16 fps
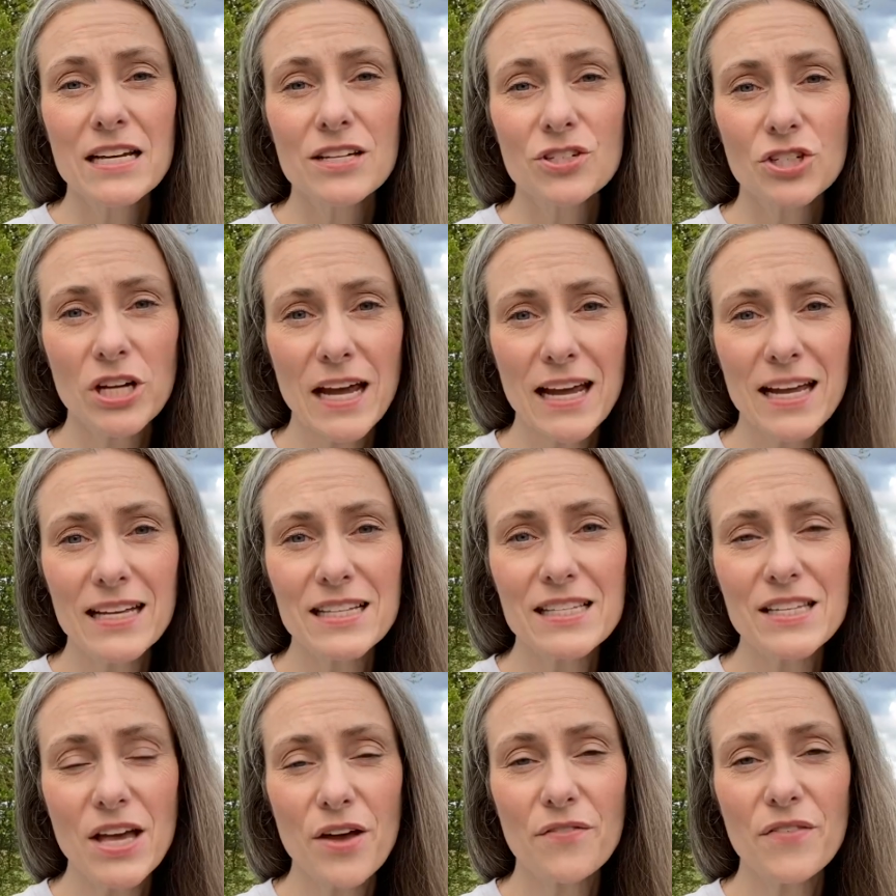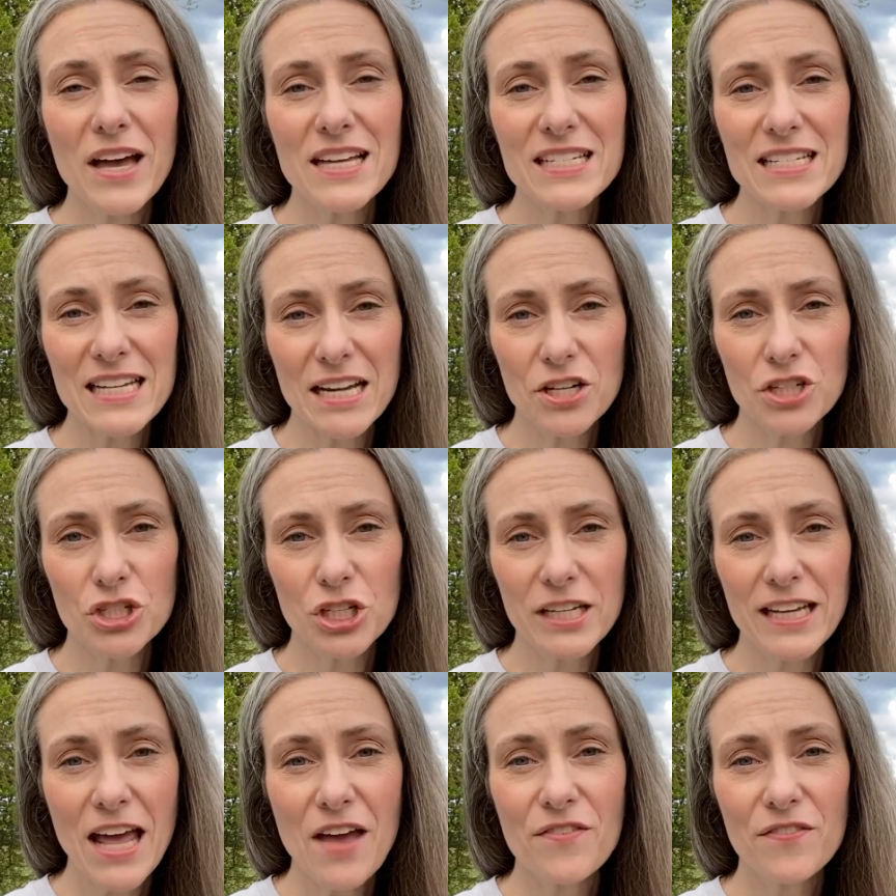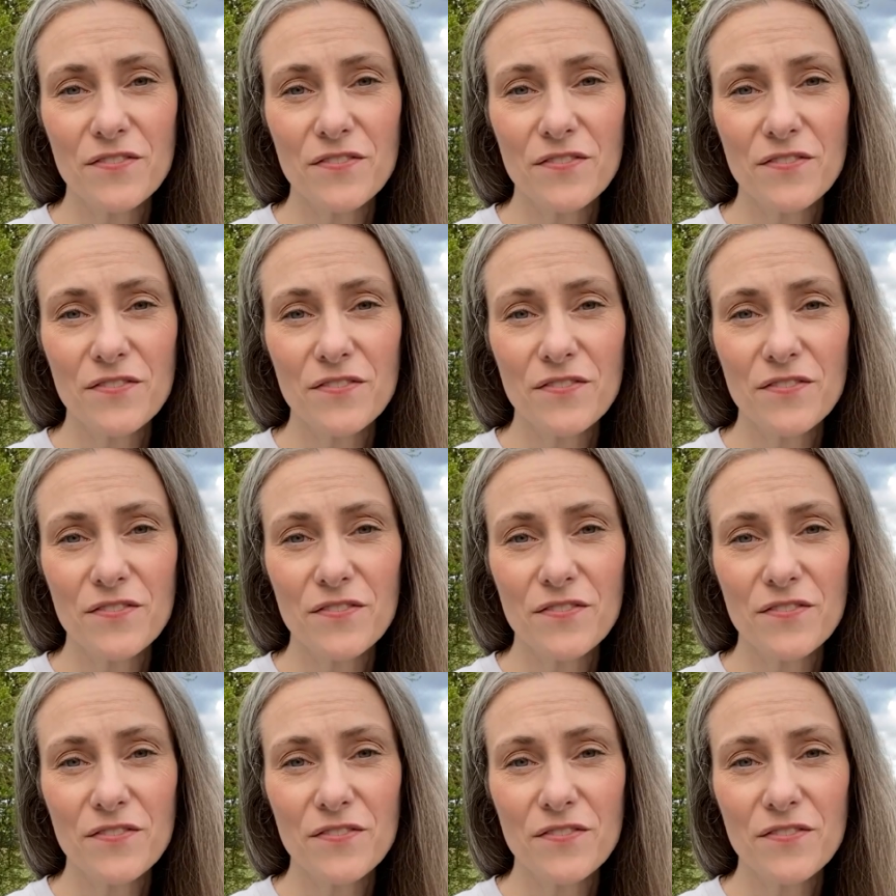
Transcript: chains of addiction,